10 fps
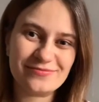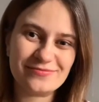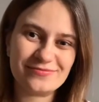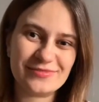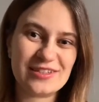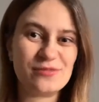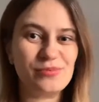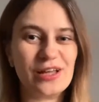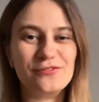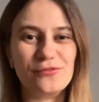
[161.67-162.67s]
it's a
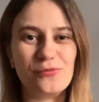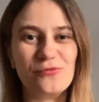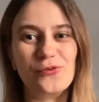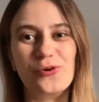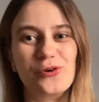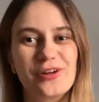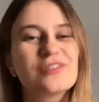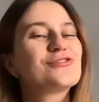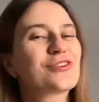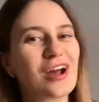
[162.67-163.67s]
platform for
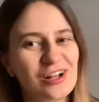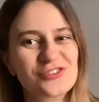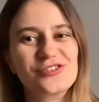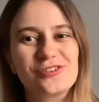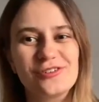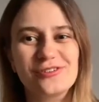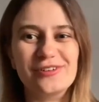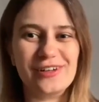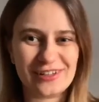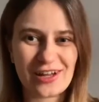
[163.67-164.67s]
intercultural
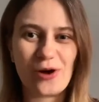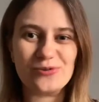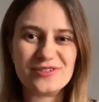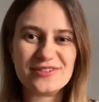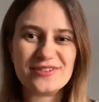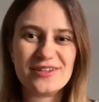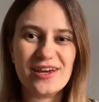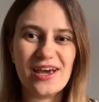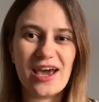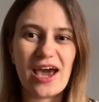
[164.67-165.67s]
encounters,
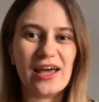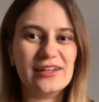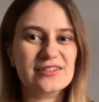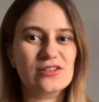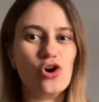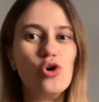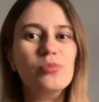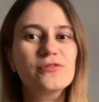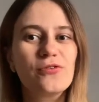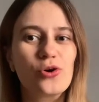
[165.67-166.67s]
and it's an open
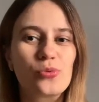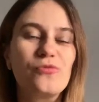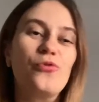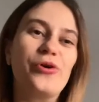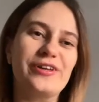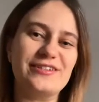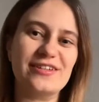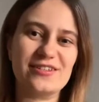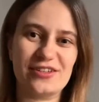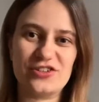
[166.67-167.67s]
forum for ideas and
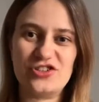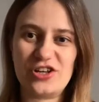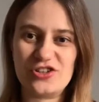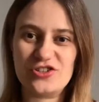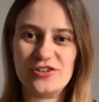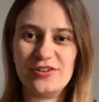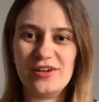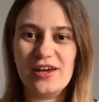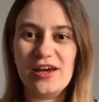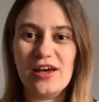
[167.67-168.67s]
exchange.
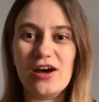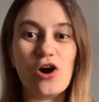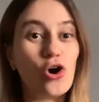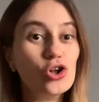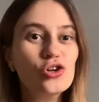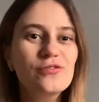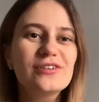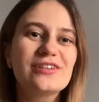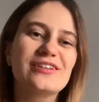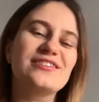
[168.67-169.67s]
All of it
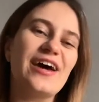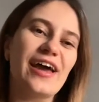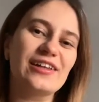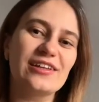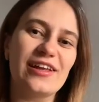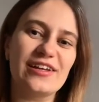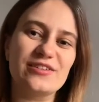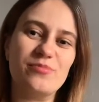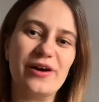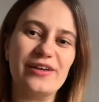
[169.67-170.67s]
entirely led by
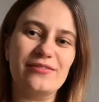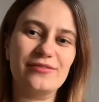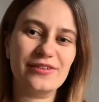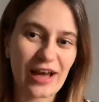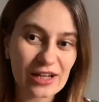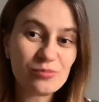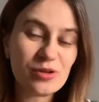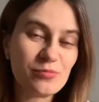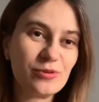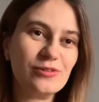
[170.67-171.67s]
young people
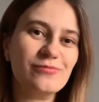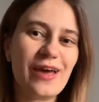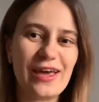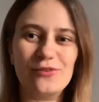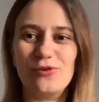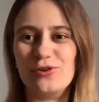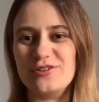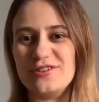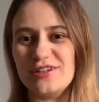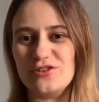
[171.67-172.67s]
and
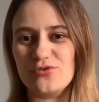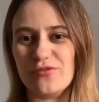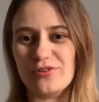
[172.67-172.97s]
volunteer-driven.